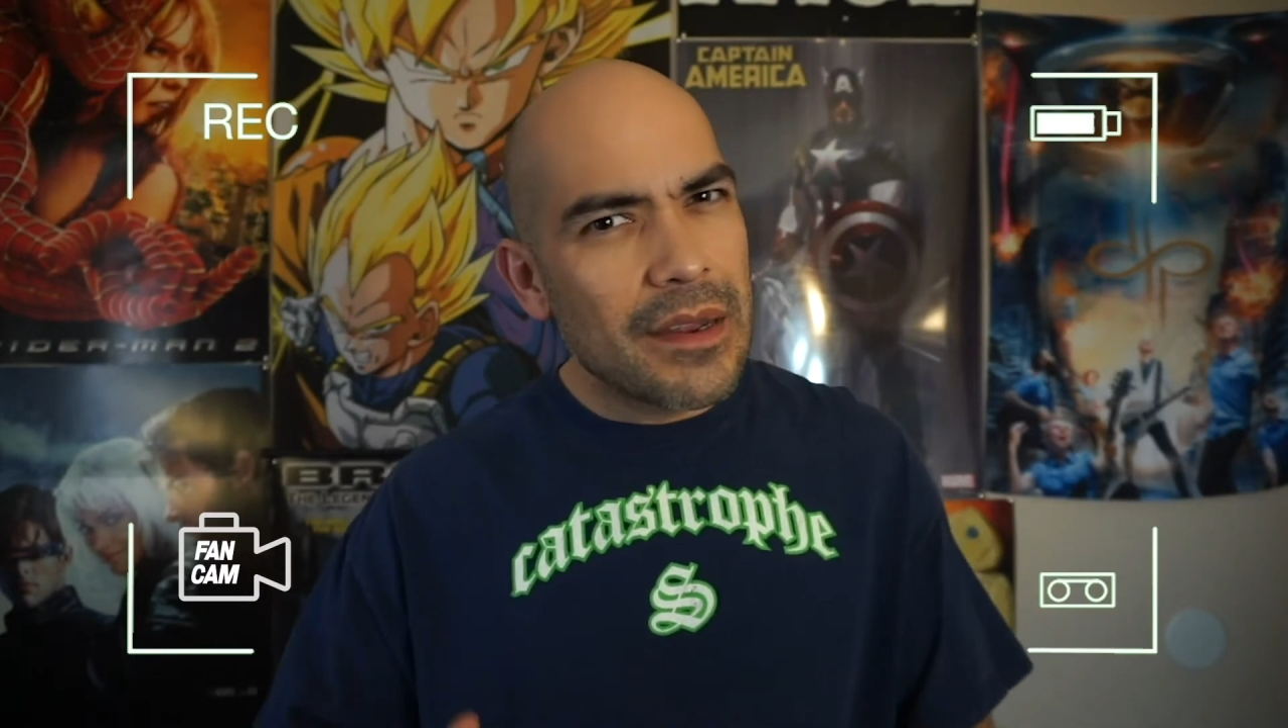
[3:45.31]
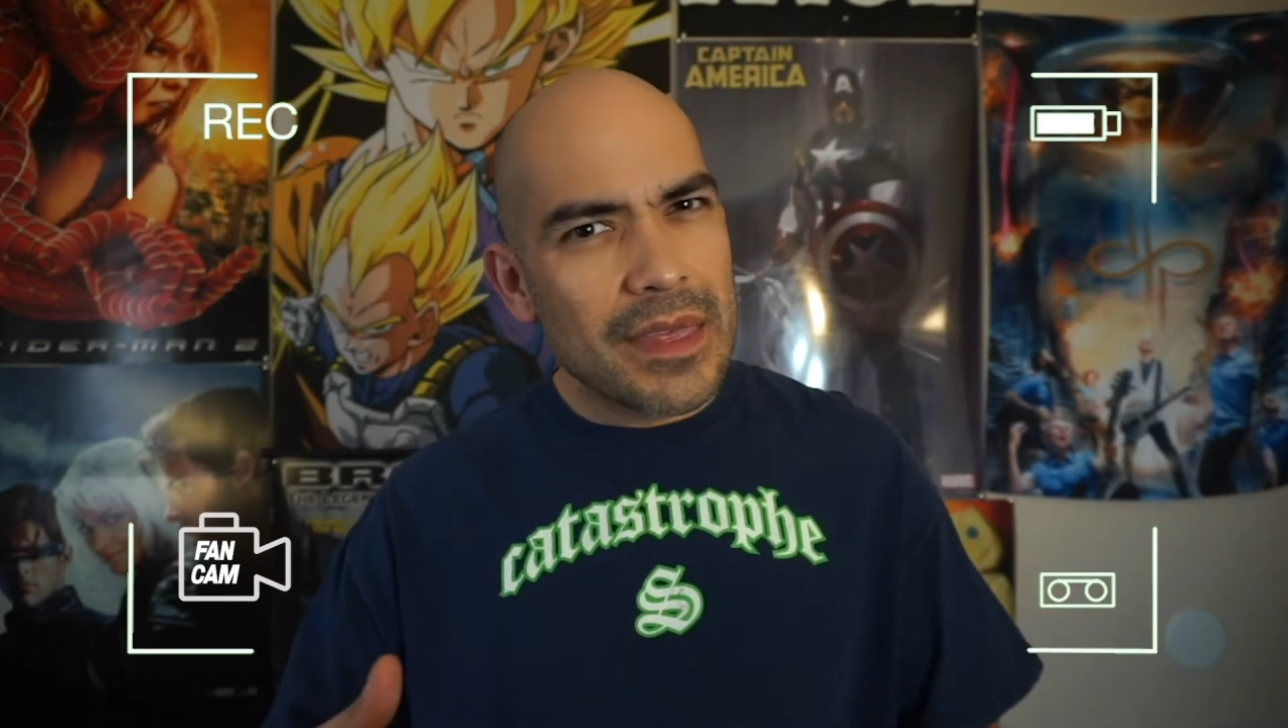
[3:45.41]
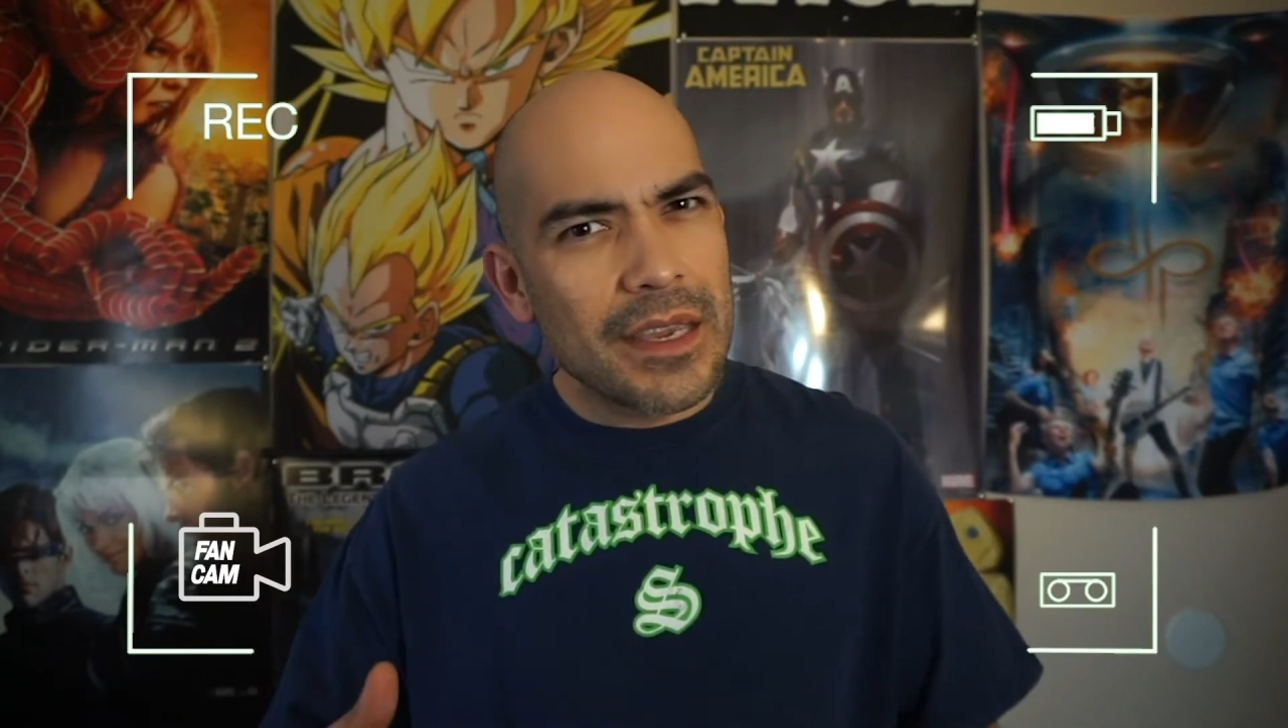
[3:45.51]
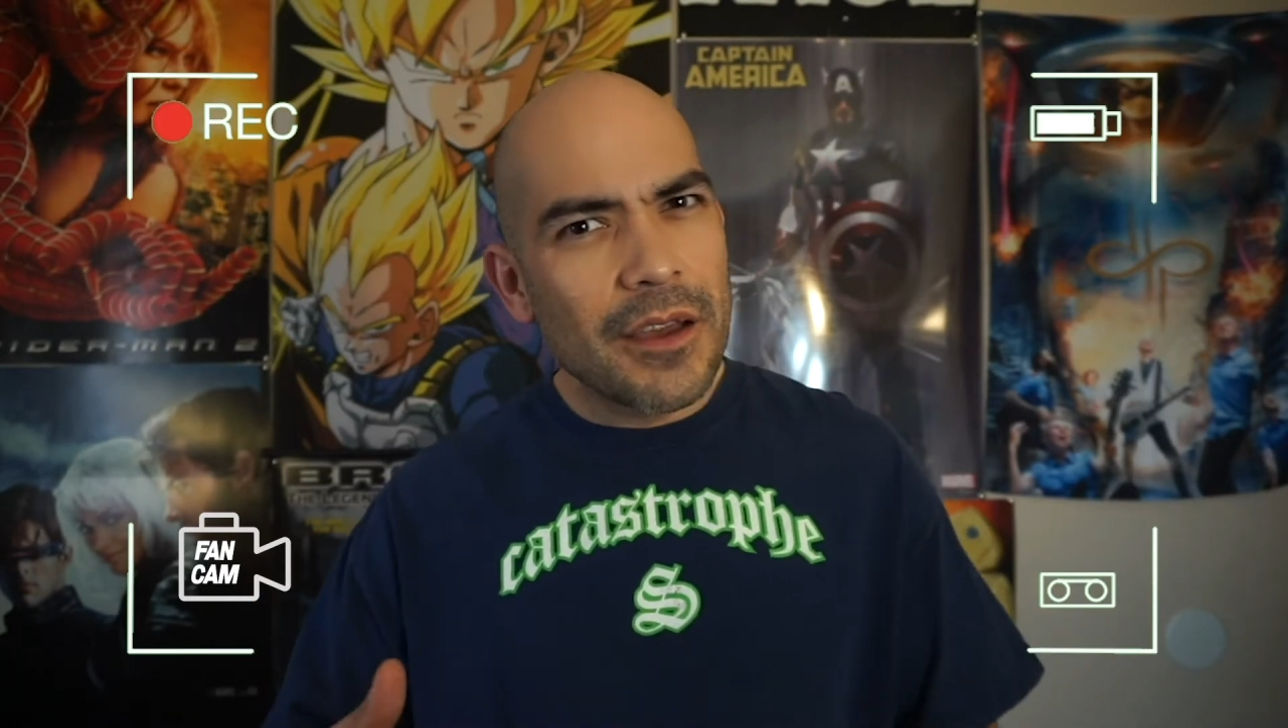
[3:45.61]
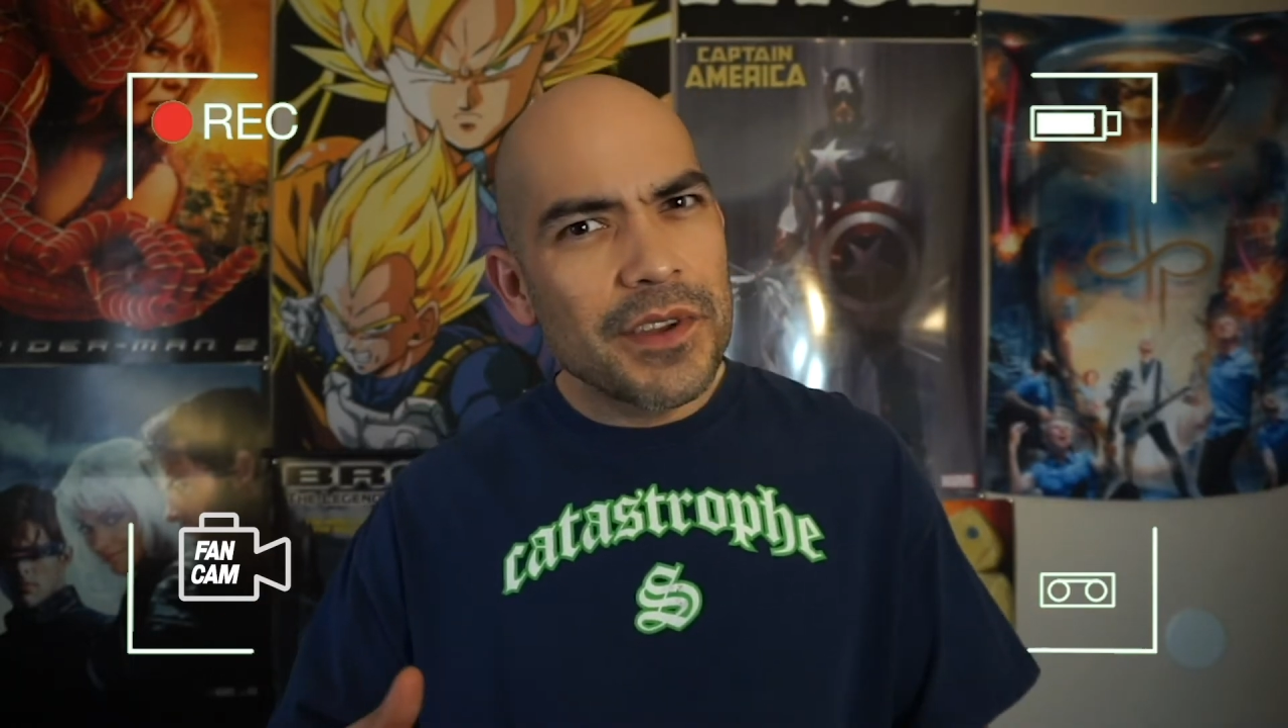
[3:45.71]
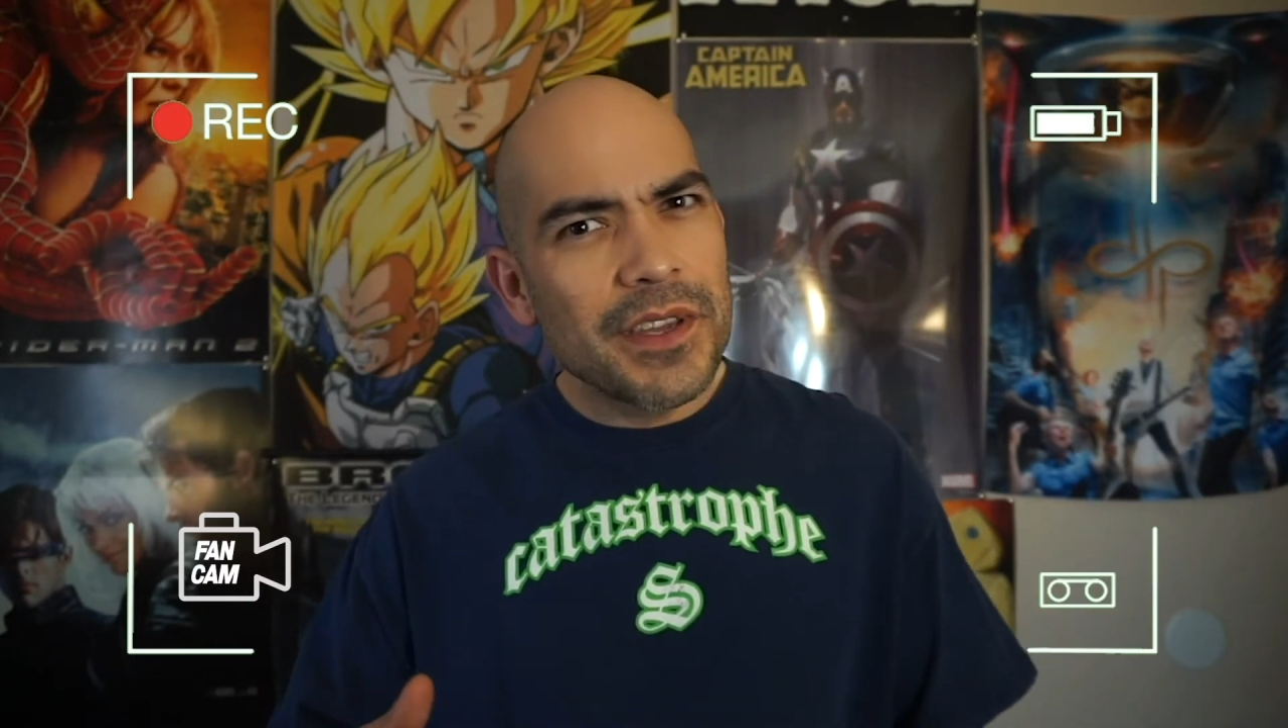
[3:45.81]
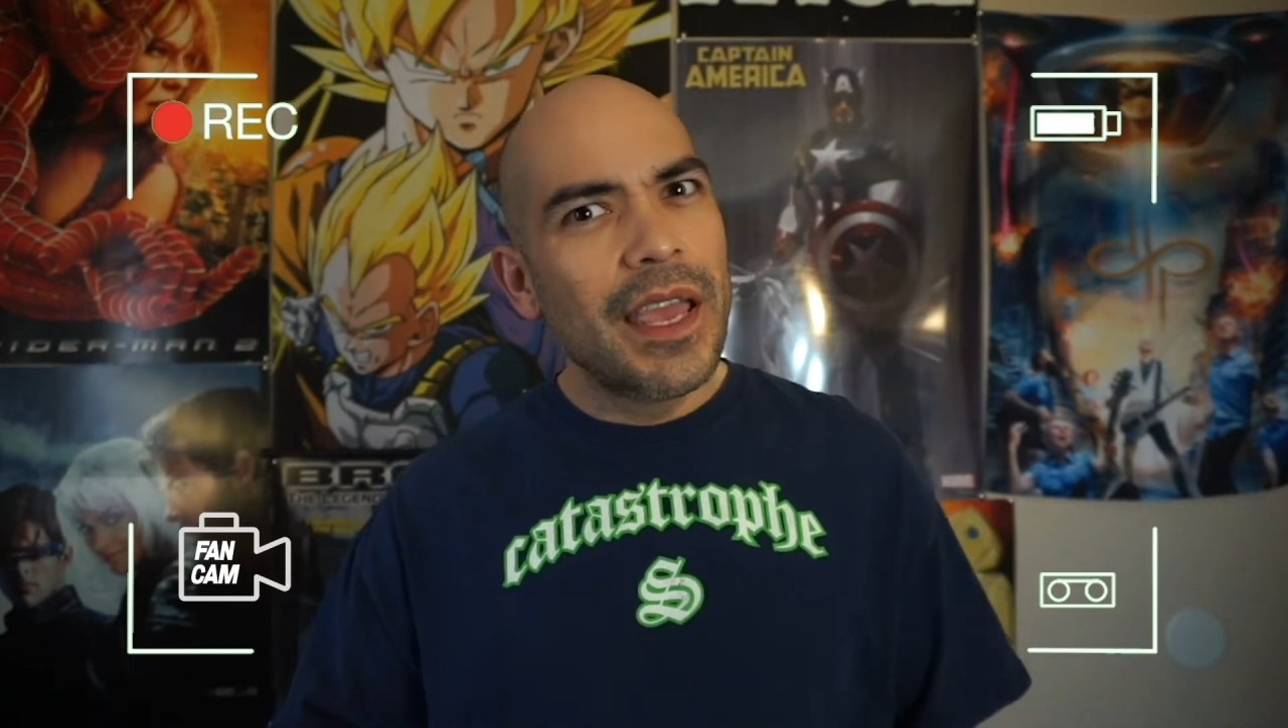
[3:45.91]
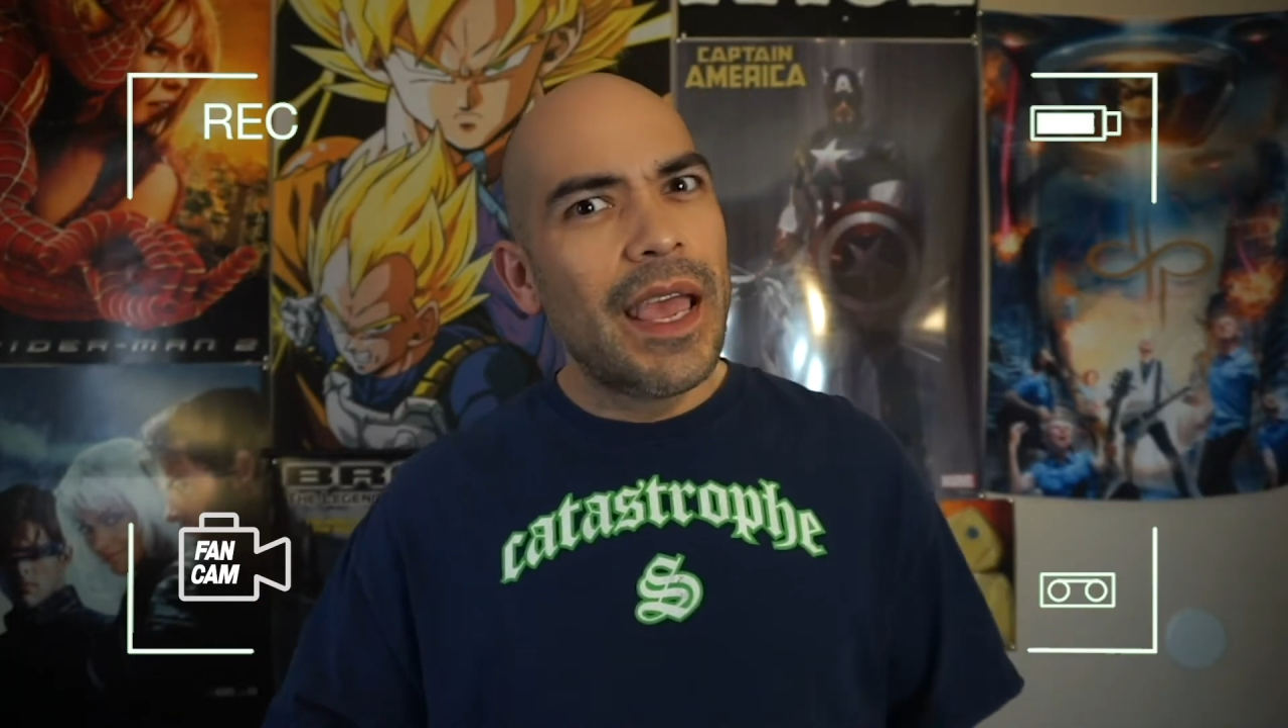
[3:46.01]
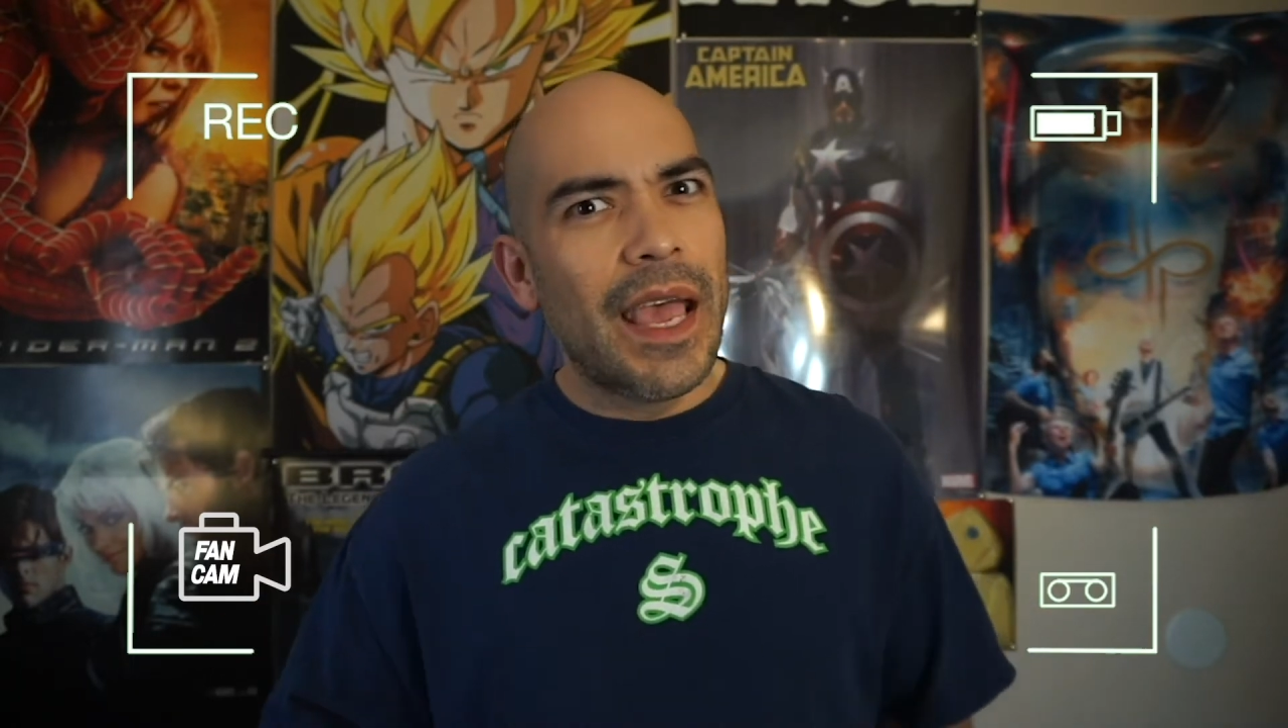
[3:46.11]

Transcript: thing of it,